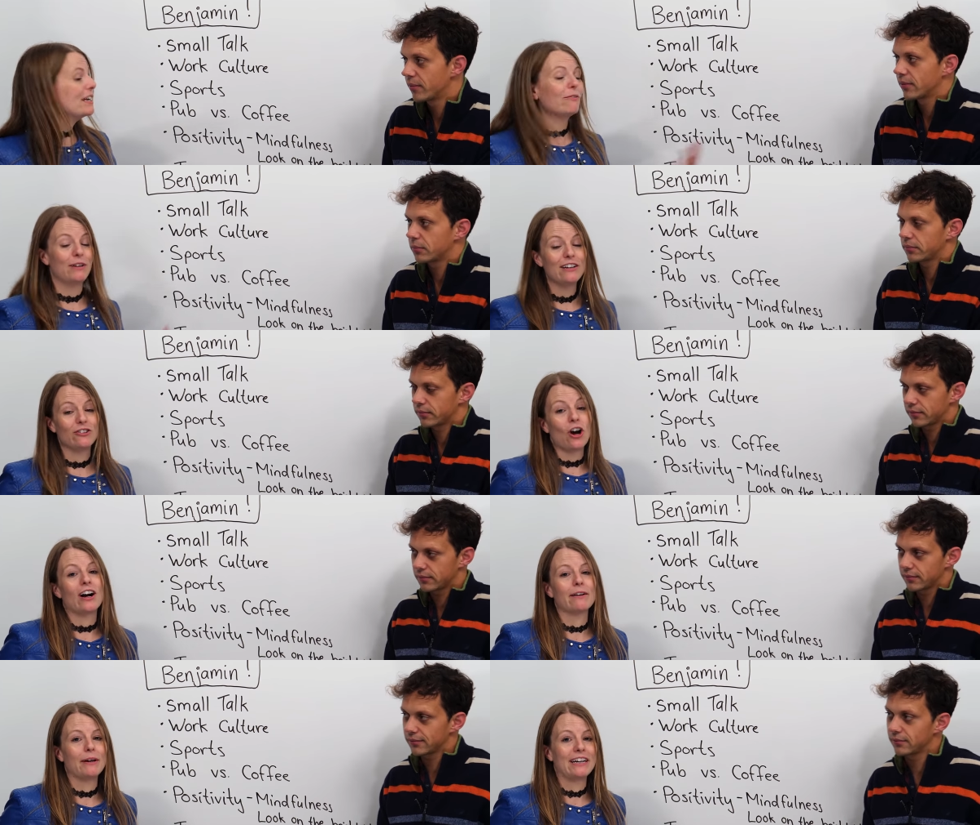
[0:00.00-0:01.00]
Speaker 1: We, we
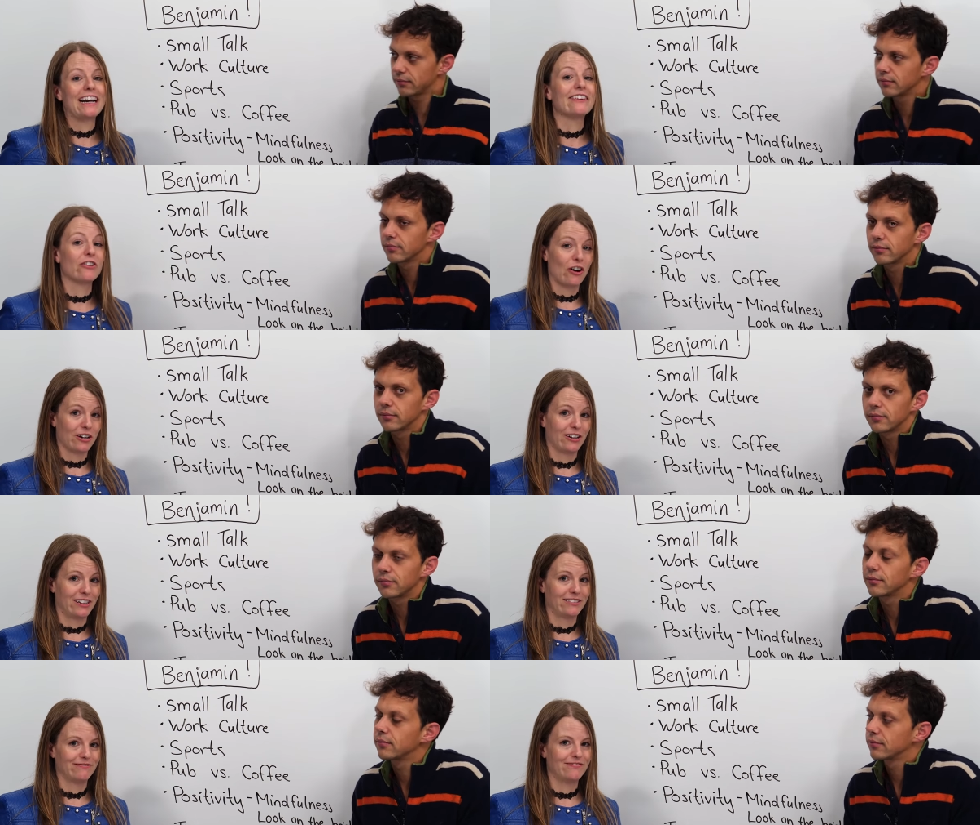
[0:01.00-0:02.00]
talk about it as
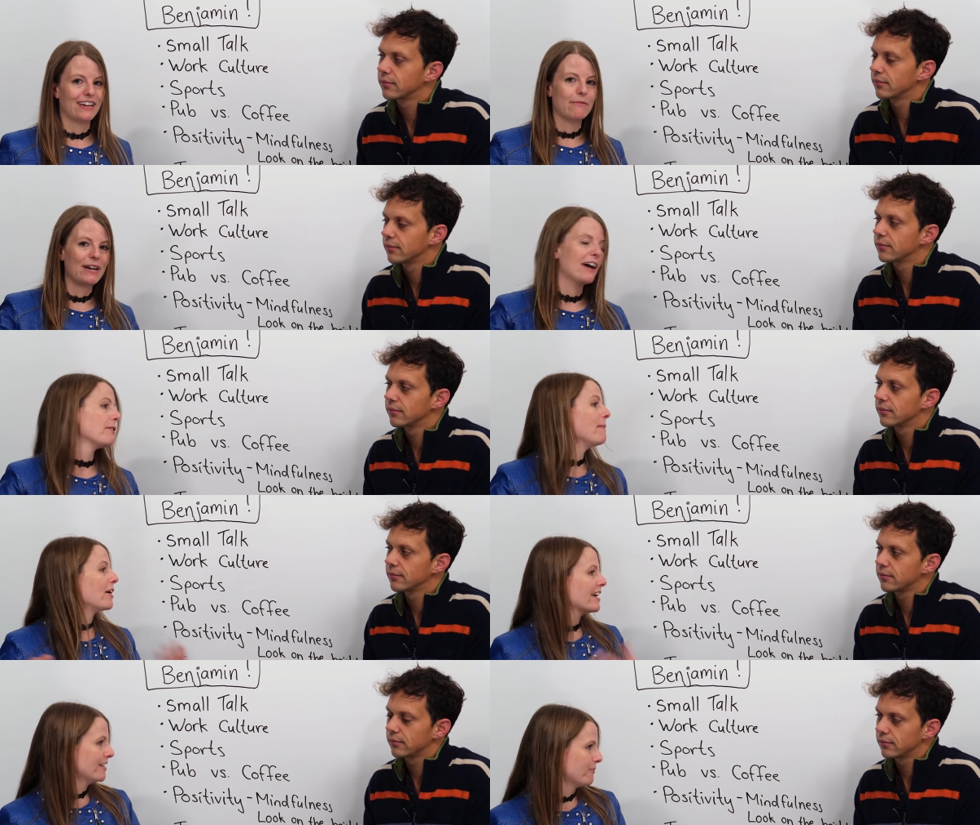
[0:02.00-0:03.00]
soccer, and we have
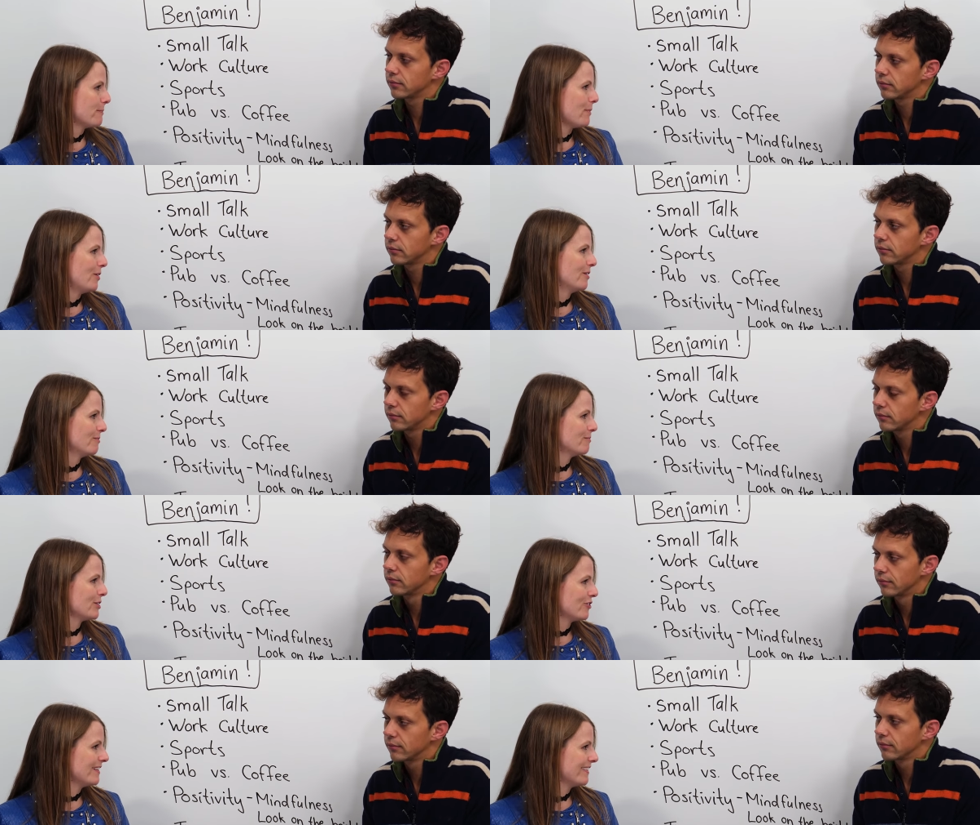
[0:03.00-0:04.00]
American football,
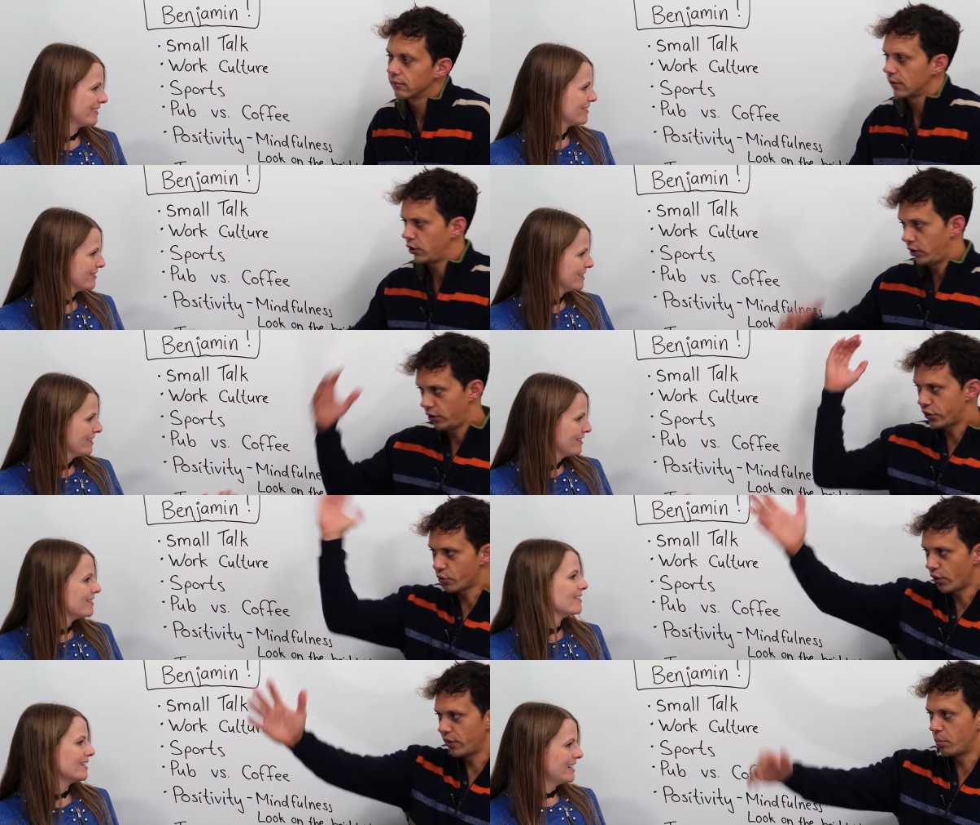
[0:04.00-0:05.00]
which is...
Speaker 2: You
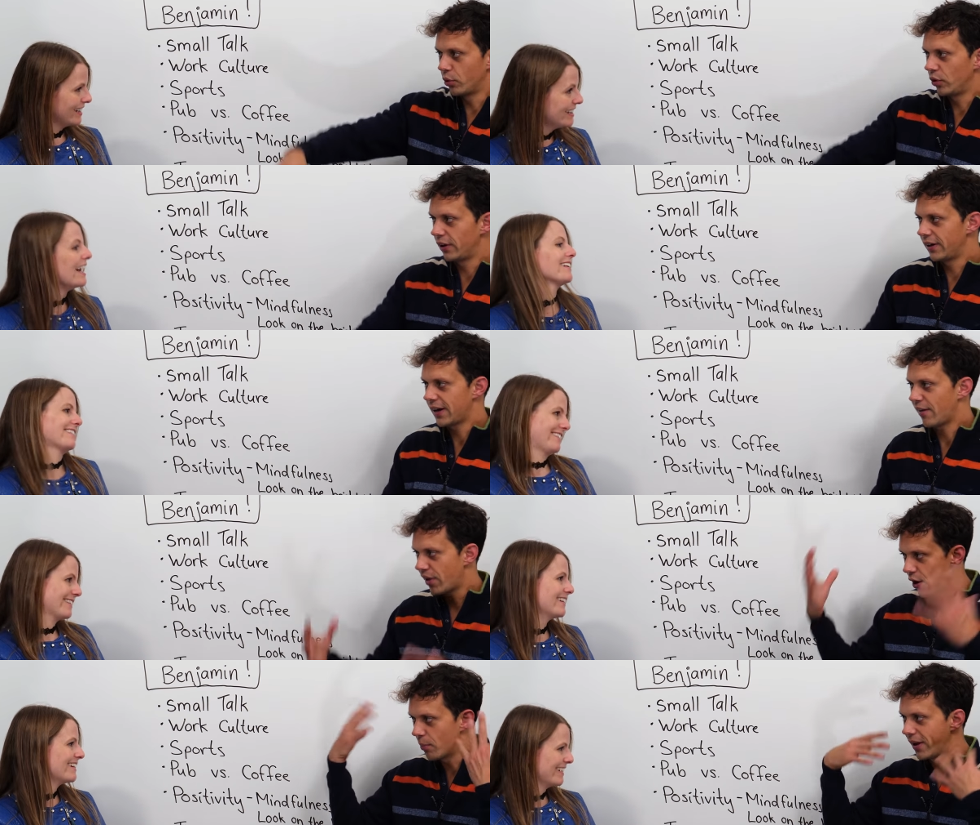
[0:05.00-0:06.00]
throw the ball, yes, and have
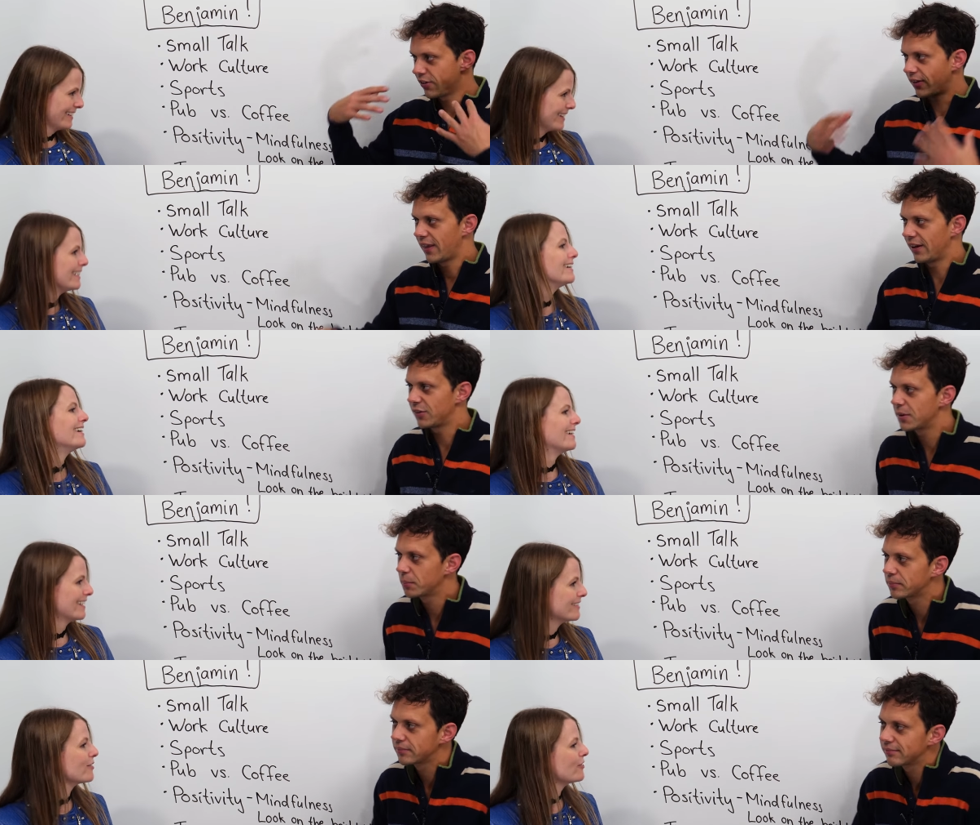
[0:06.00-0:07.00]
helmets and things.
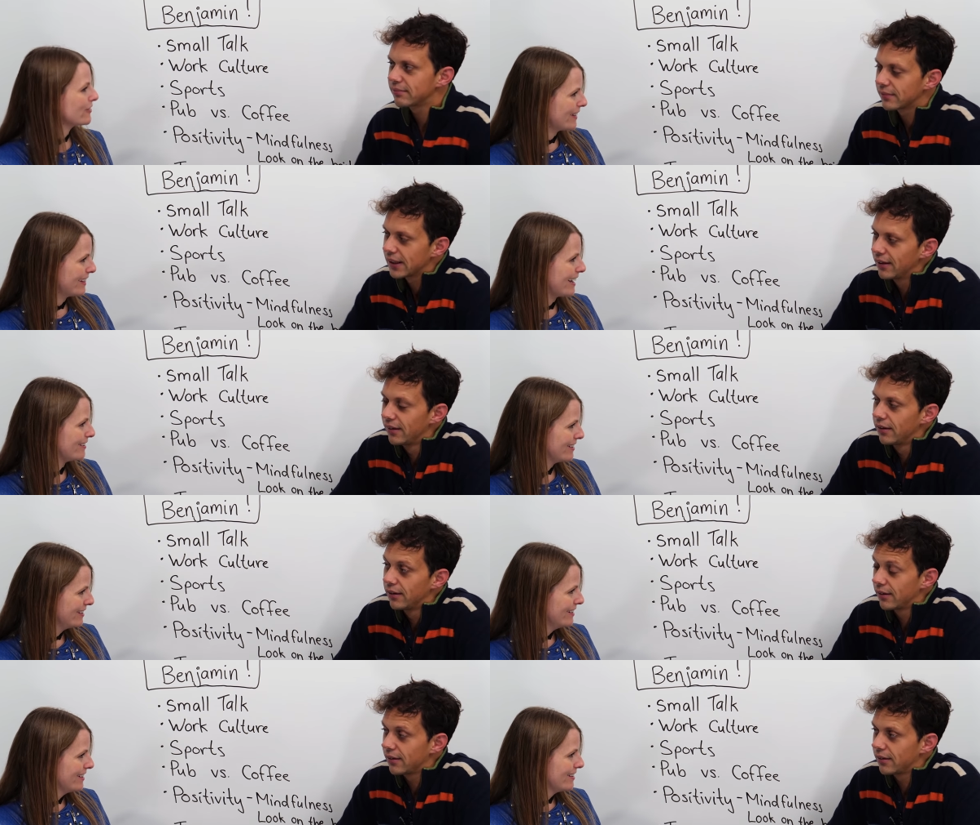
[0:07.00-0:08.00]
Speaker 1: So you're saying that
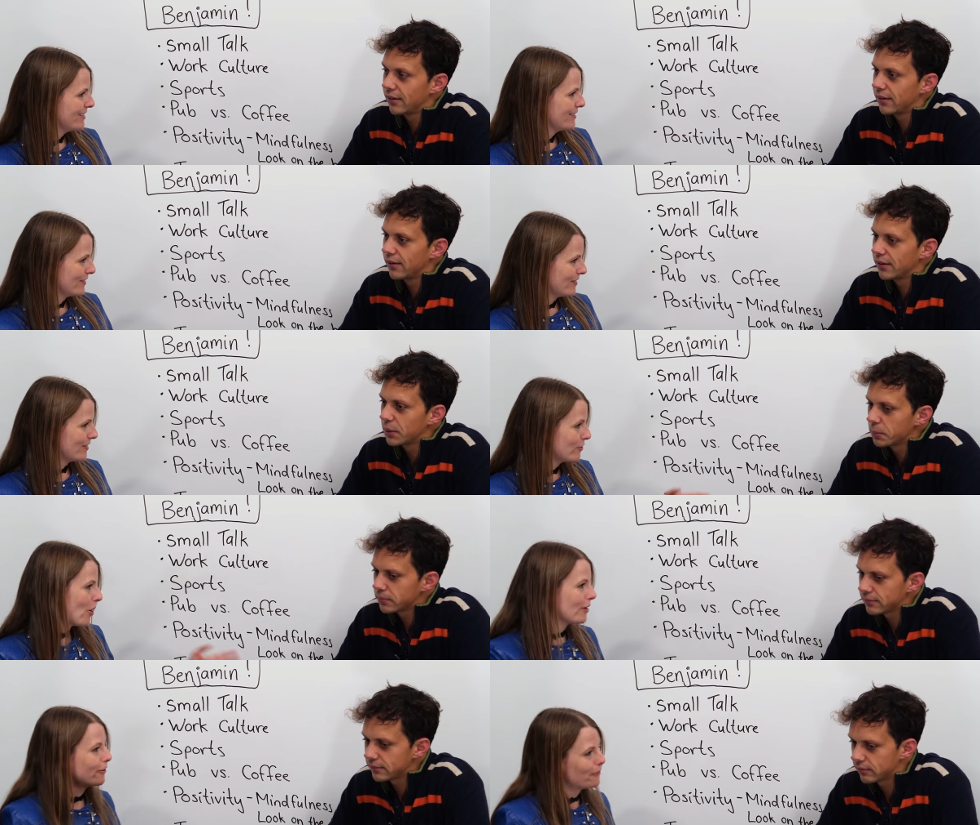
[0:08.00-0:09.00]

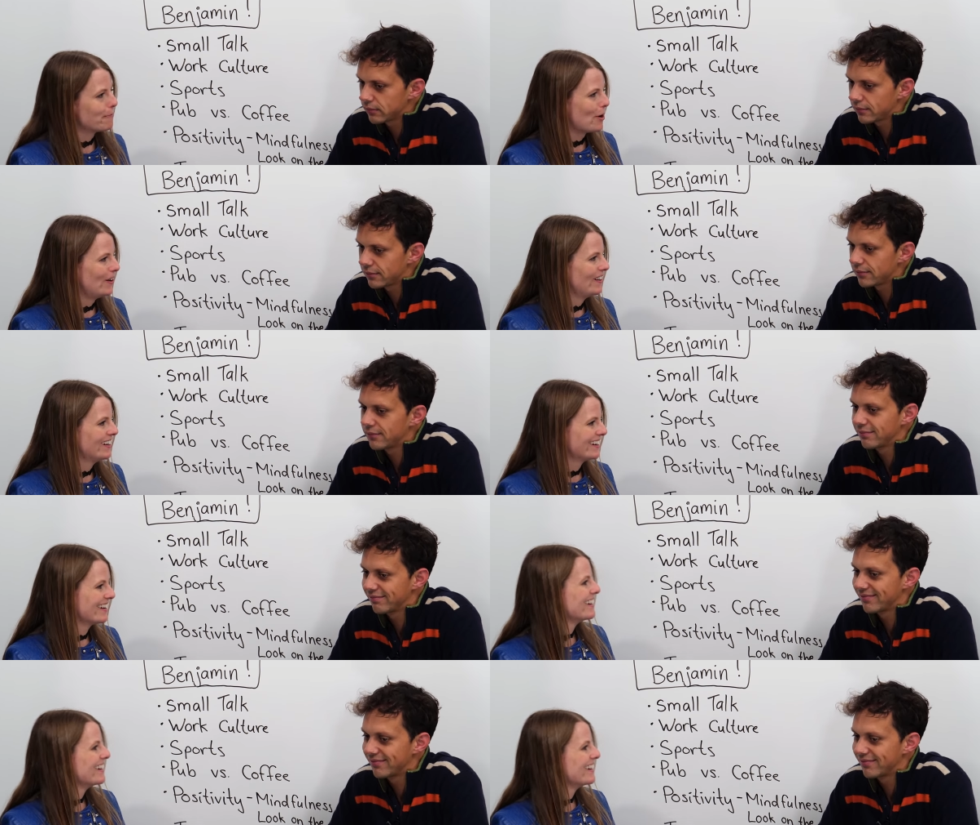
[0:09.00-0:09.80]
soccer football